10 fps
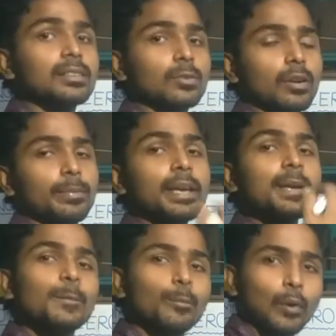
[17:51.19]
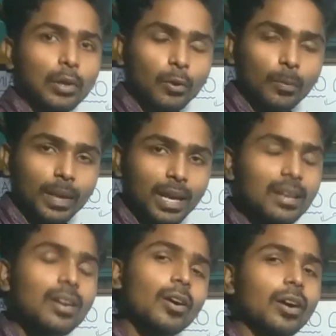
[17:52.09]
0 of a
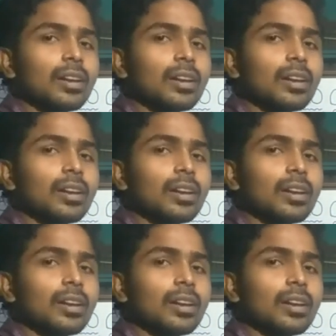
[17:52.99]
polynomial